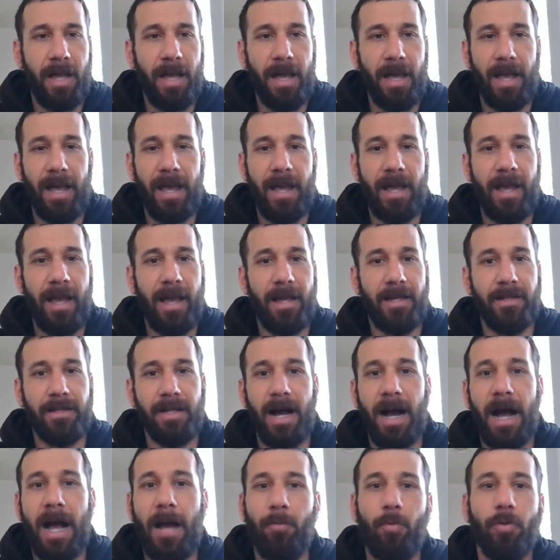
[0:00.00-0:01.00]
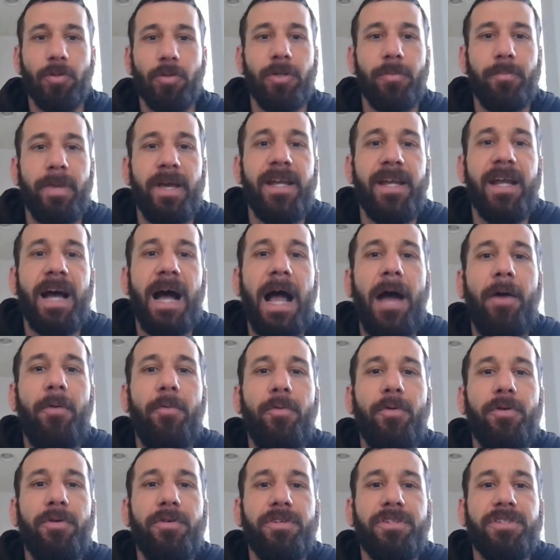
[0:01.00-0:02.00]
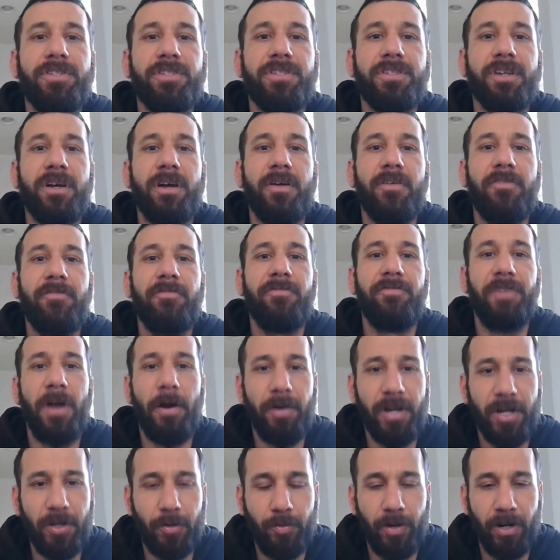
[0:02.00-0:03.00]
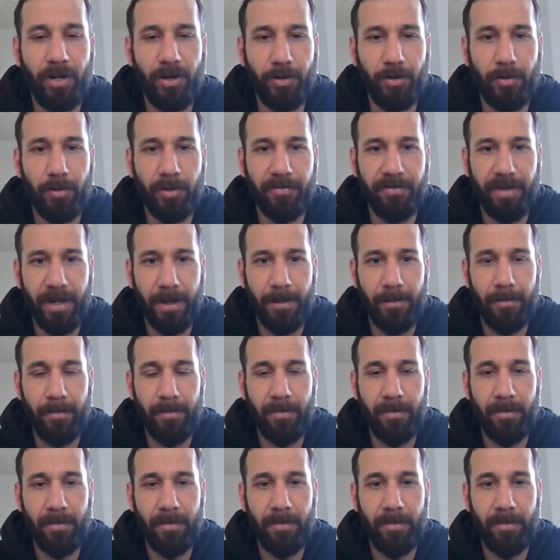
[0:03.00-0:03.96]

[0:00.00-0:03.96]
and I will admit I was very critical of him,